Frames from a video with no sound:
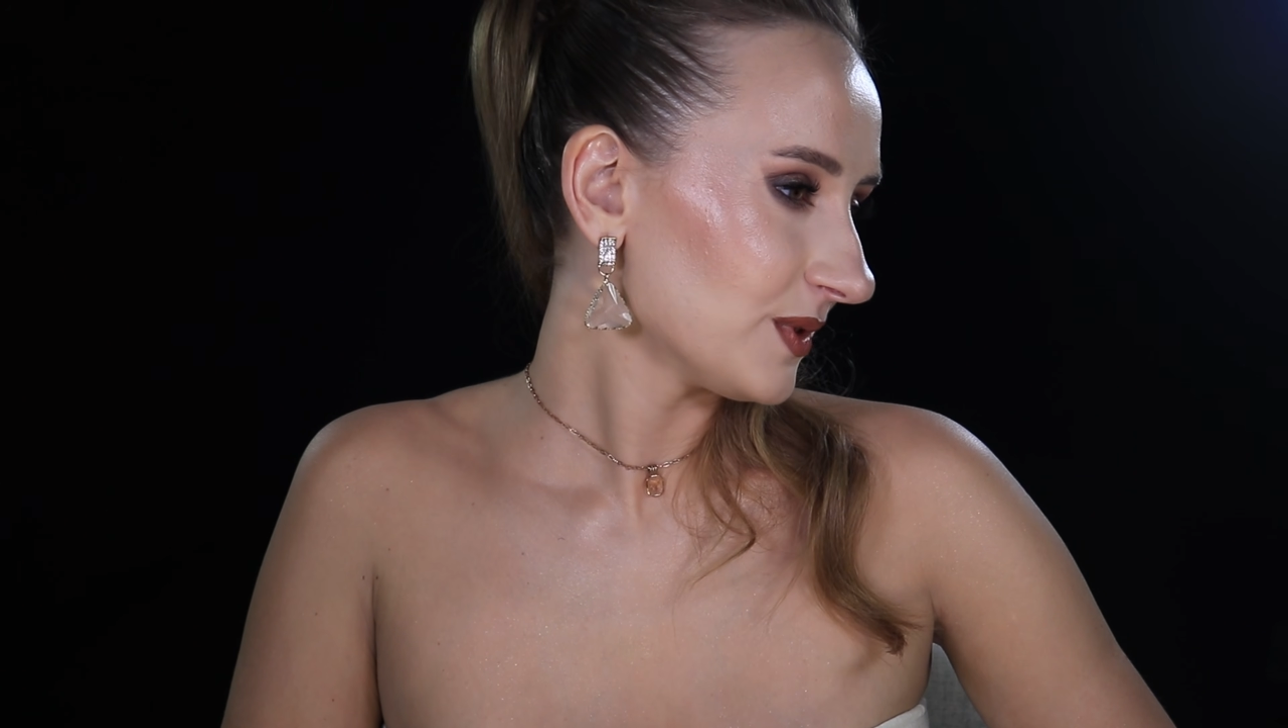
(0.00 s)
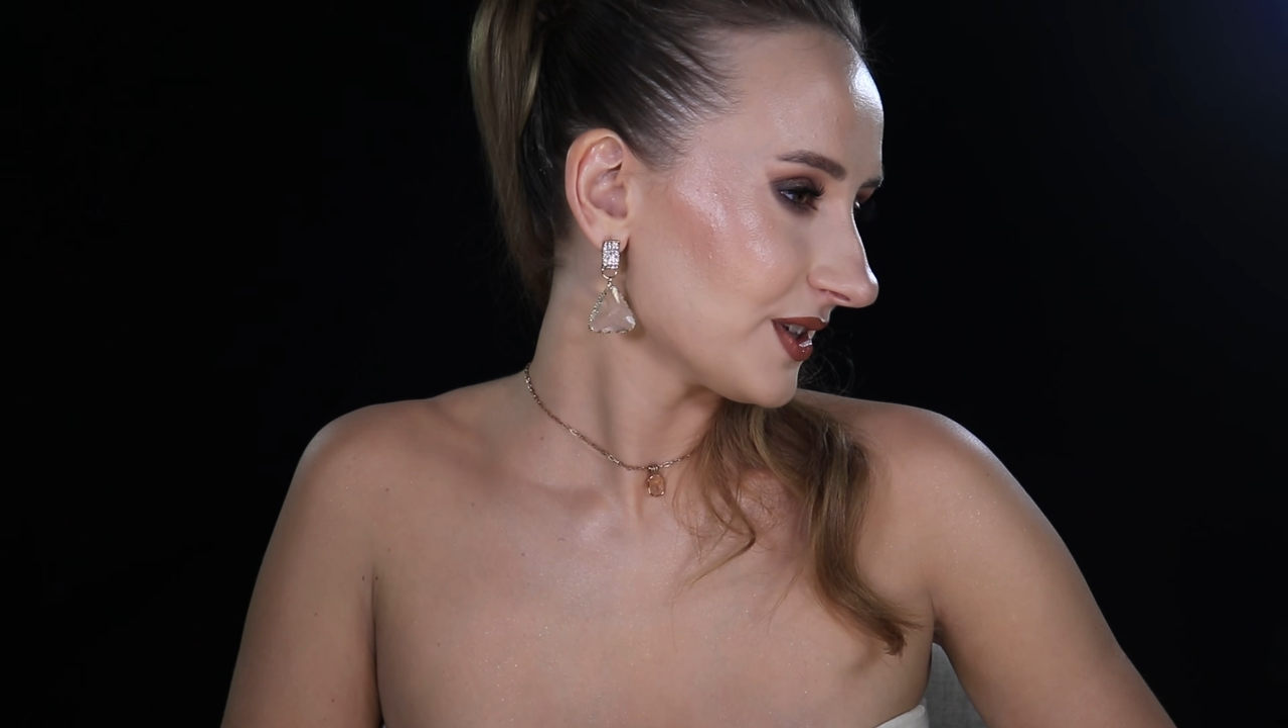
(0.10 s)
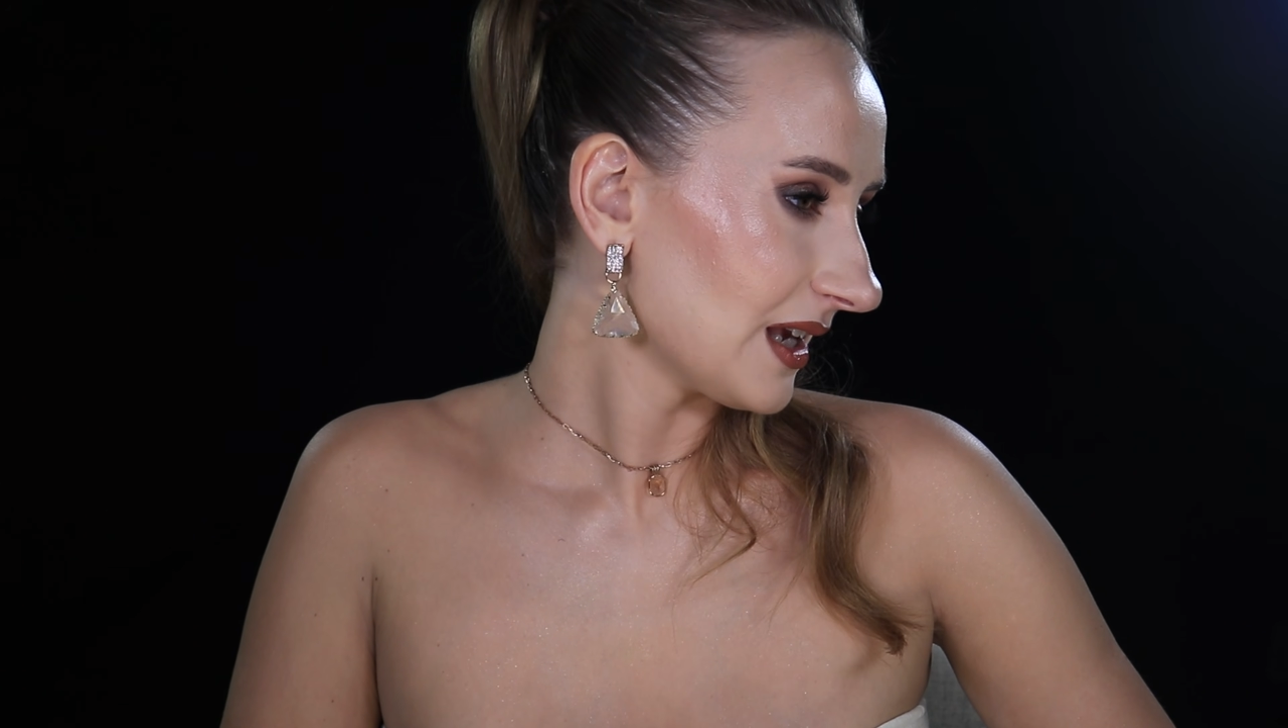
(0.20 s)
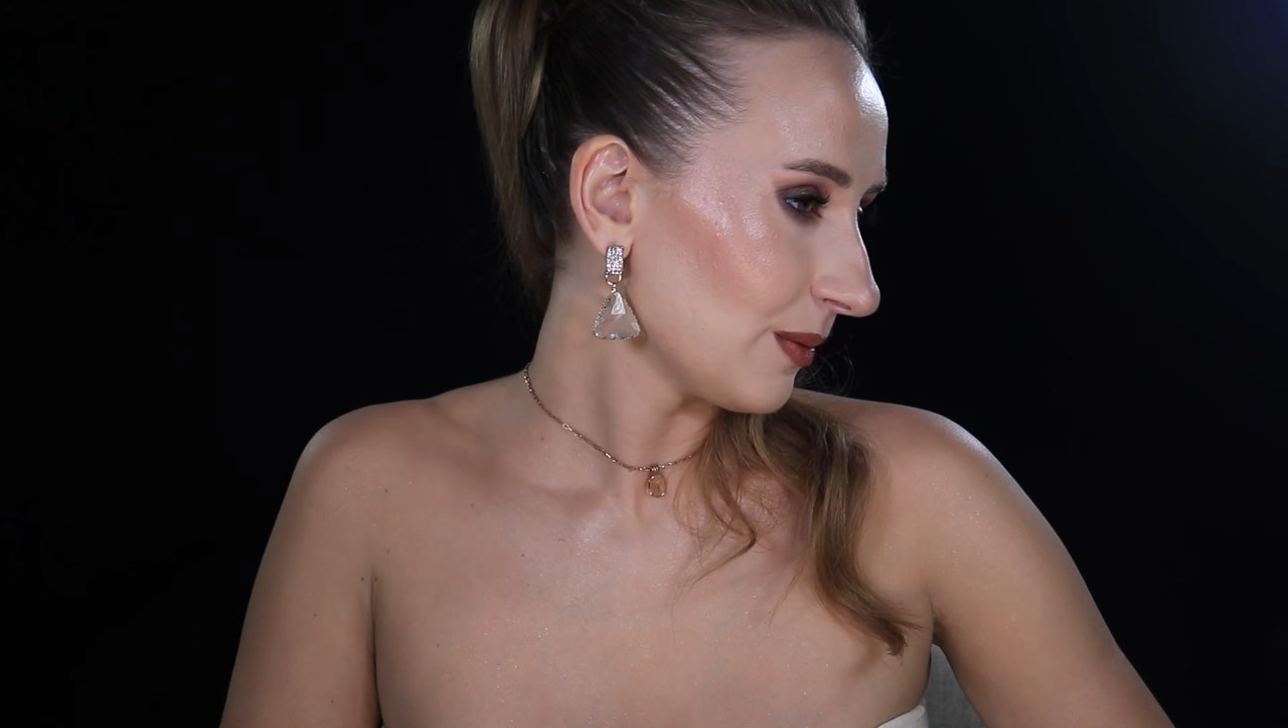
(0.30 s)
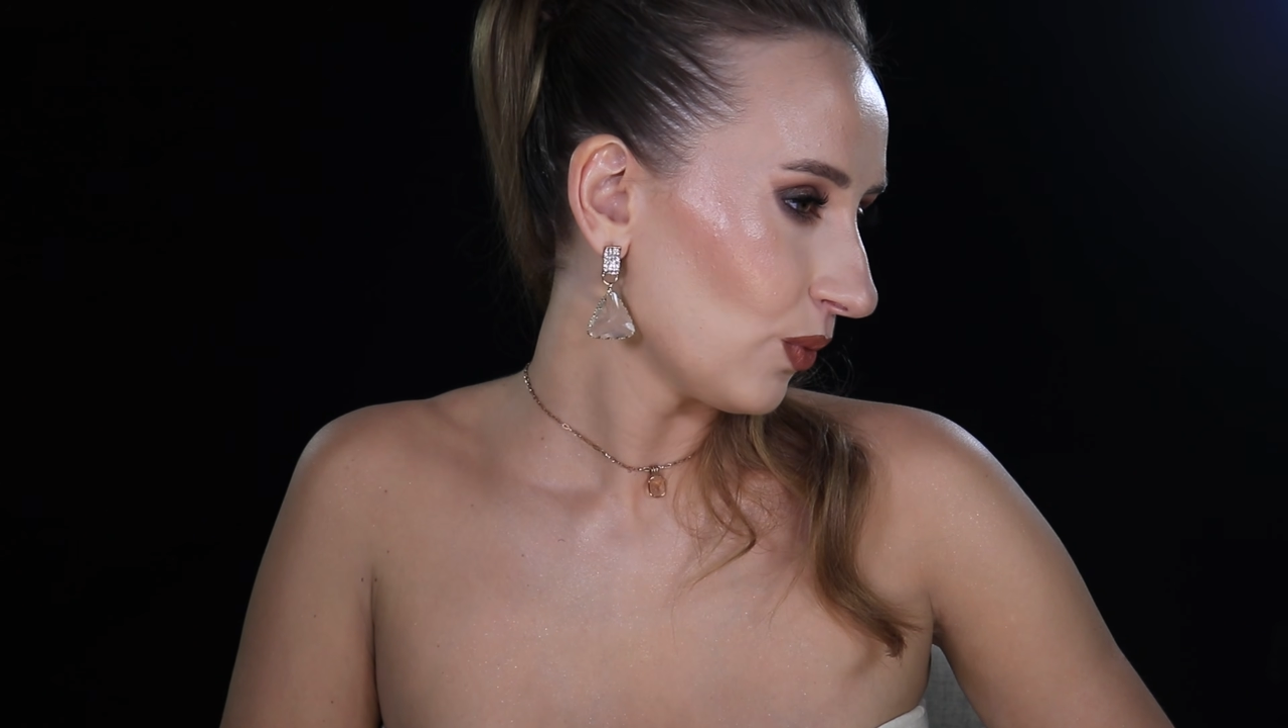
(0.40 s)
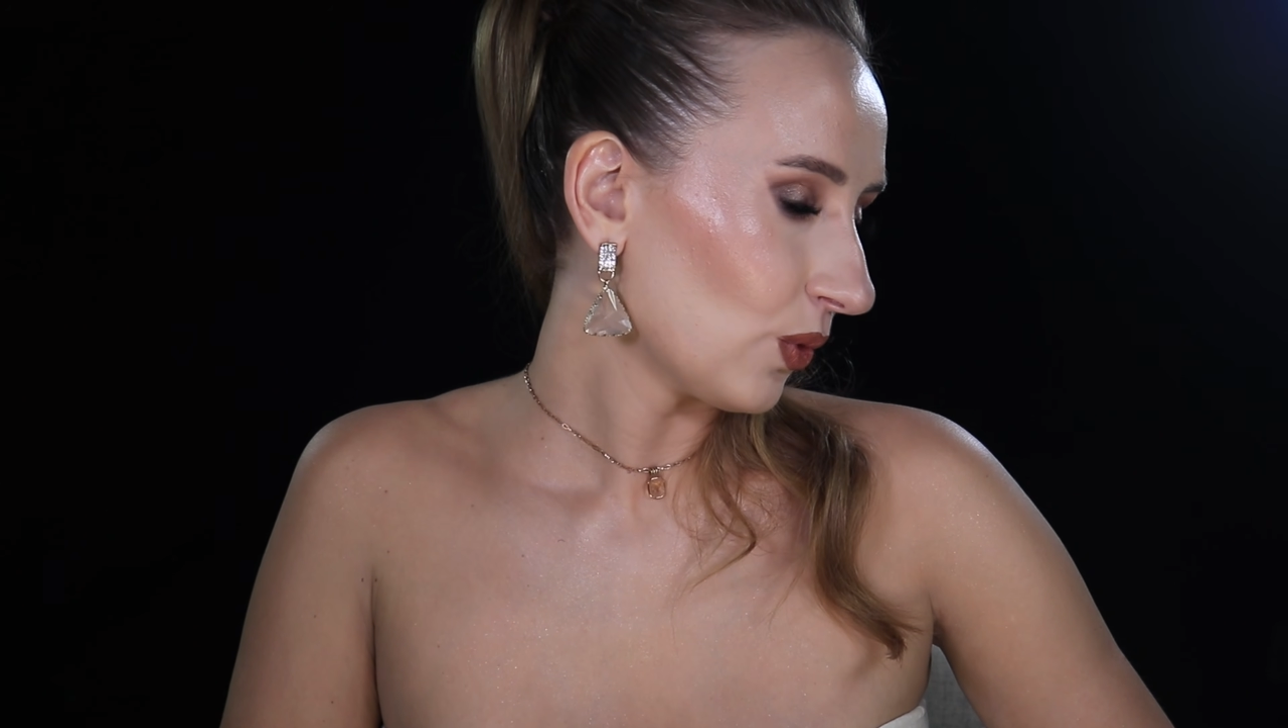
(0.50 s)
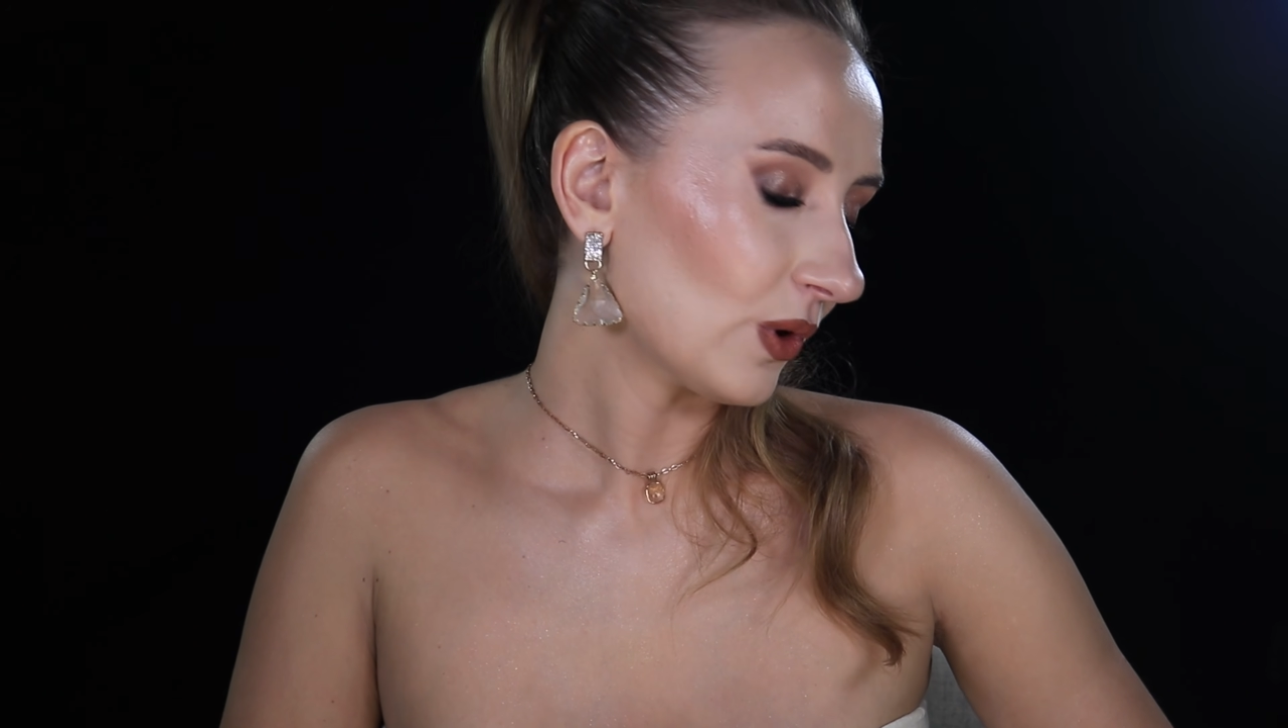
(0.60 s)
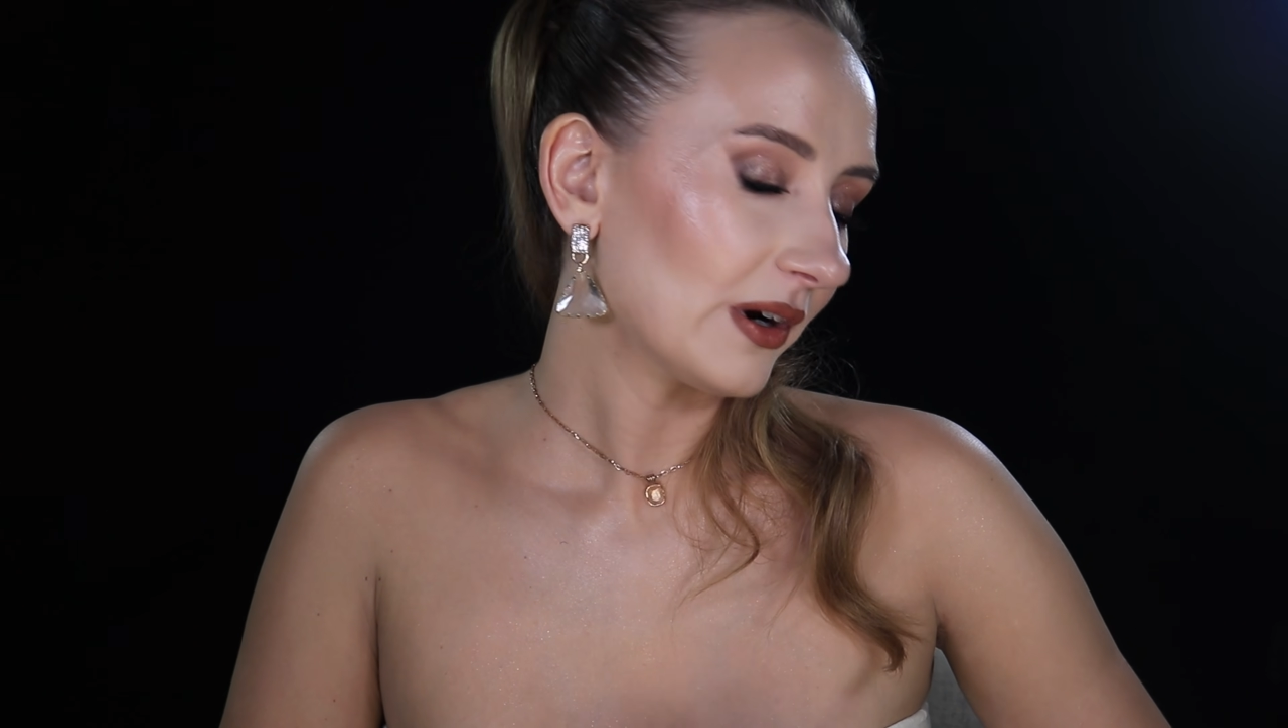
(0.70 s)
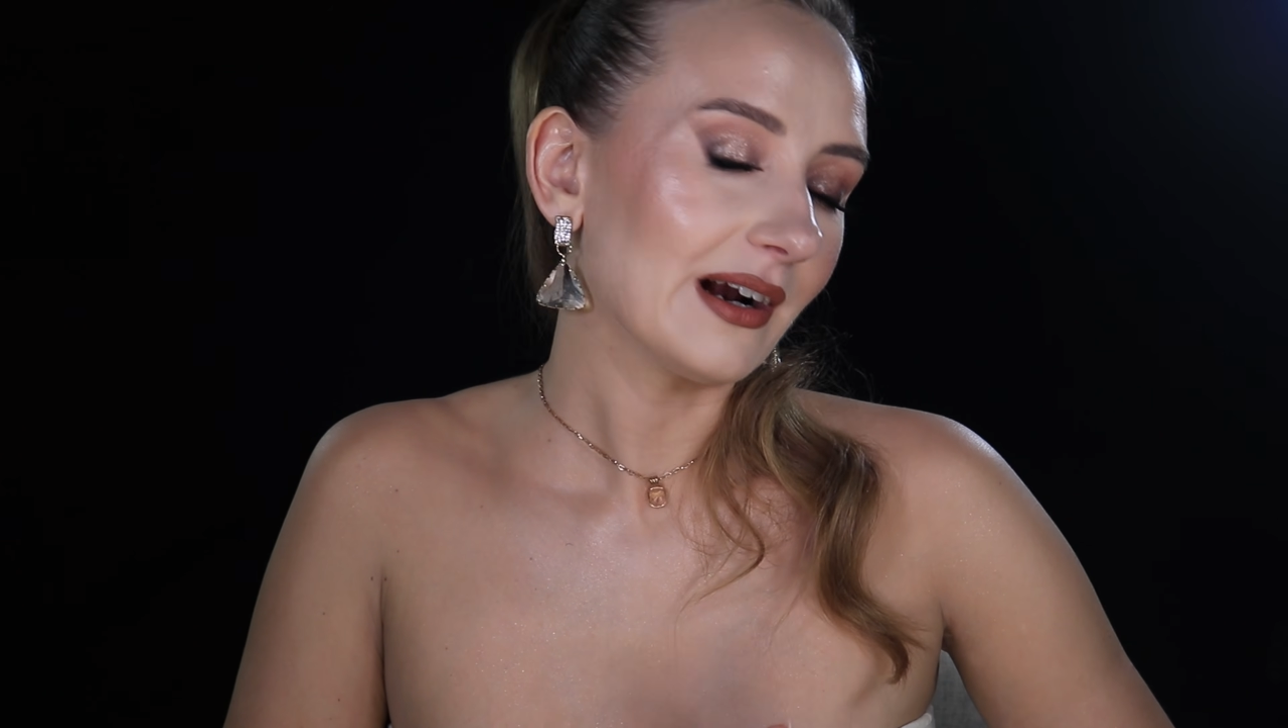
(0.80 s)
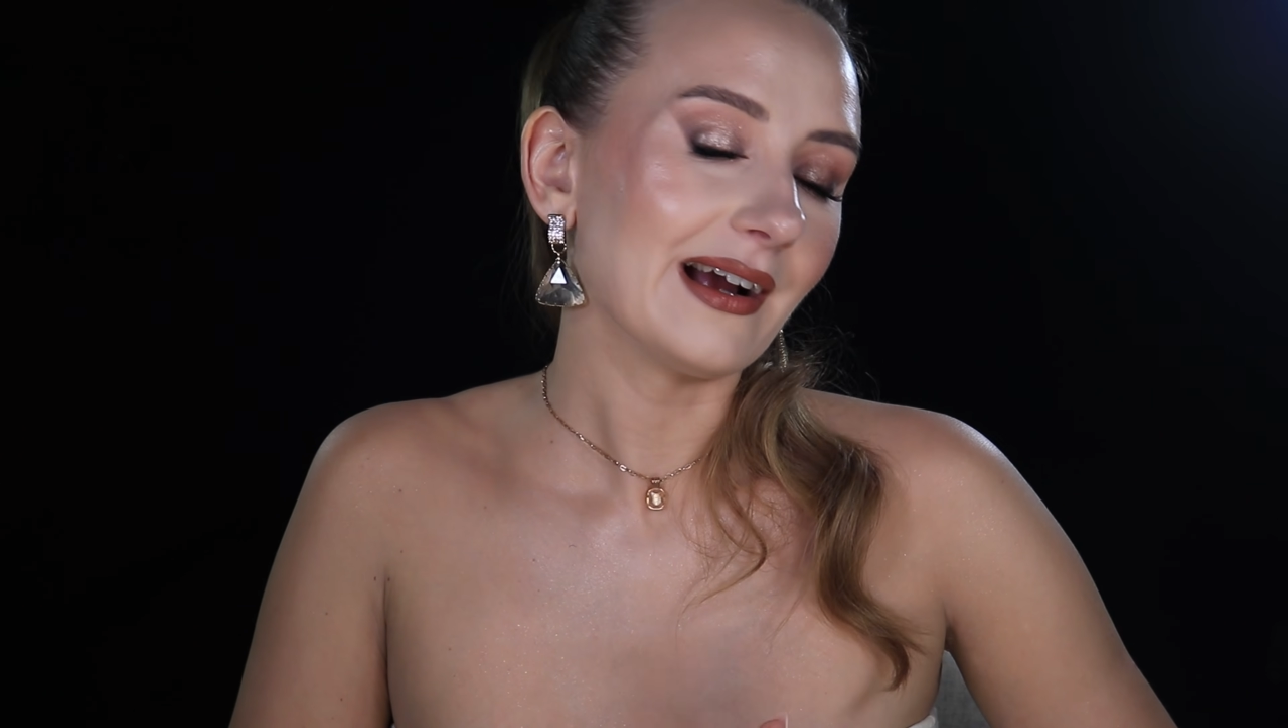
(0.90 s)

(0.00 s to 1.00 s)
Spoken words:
some more